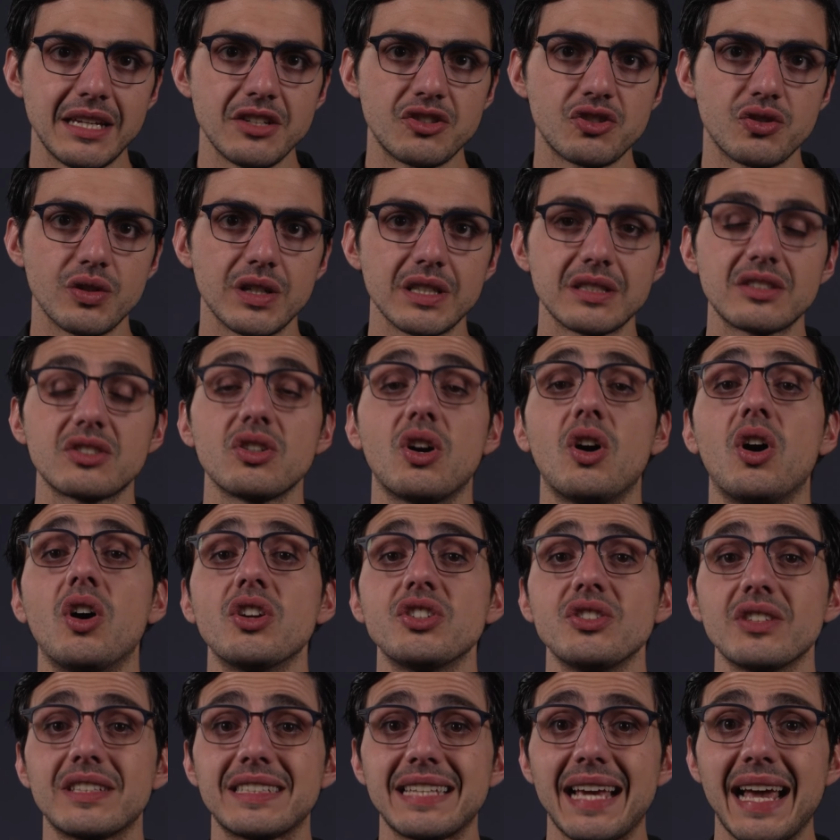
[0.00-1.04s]
interest
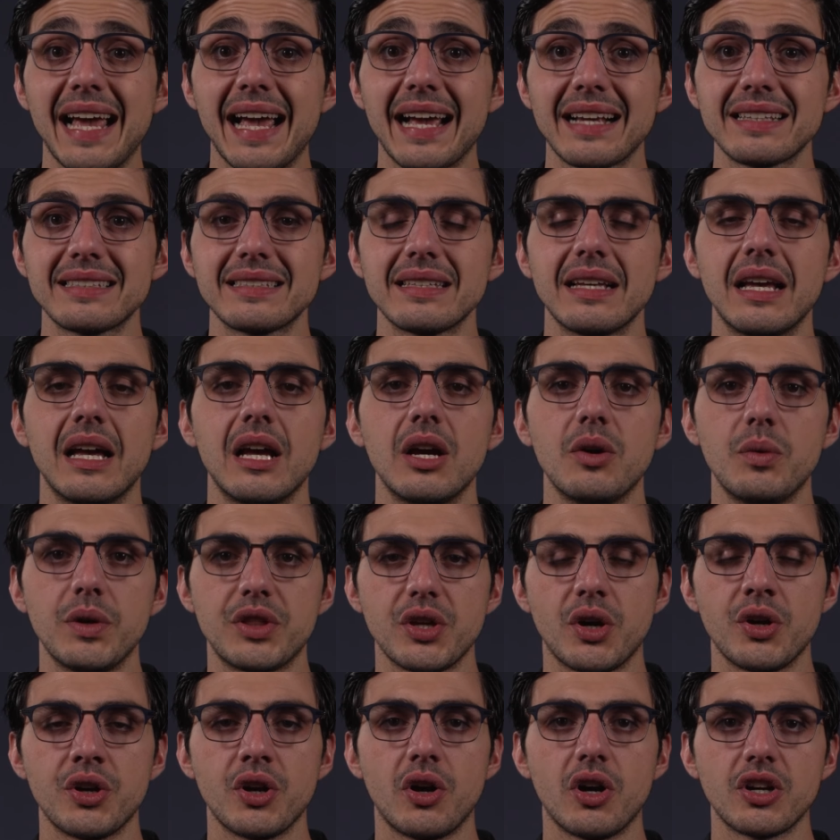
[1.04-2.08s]
on your tax
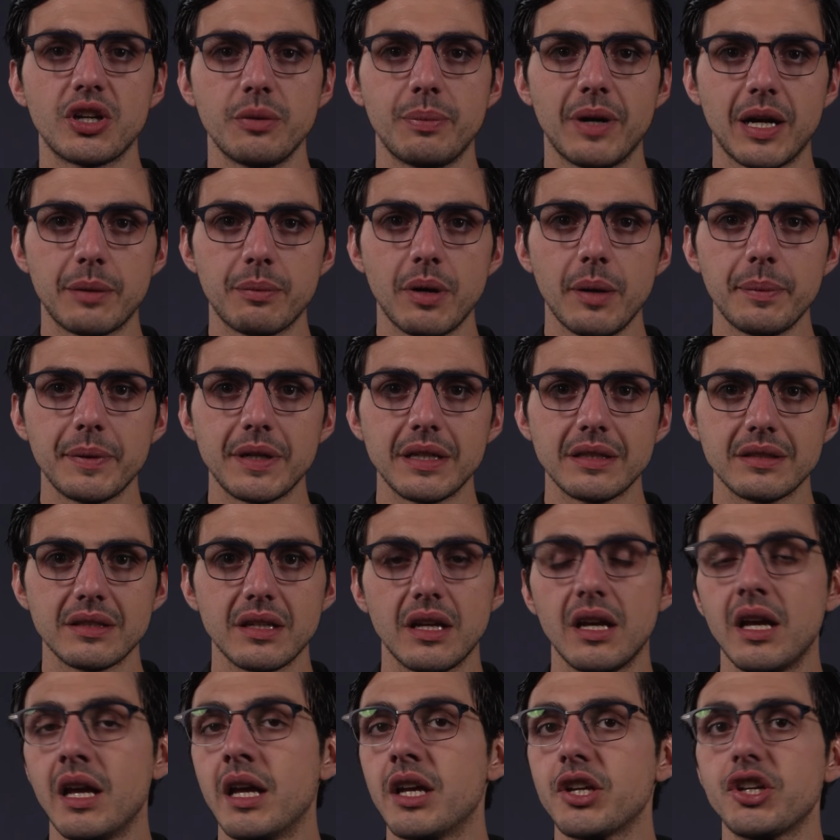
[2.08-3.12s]
with owner-occupied properties.
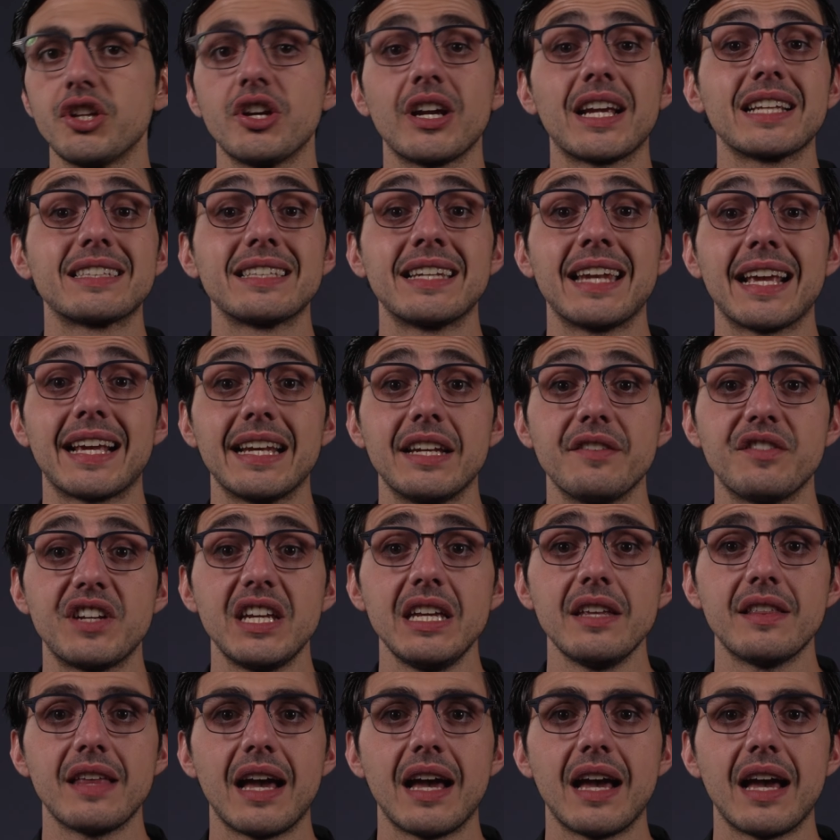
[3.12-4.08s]
You don't get to negative gear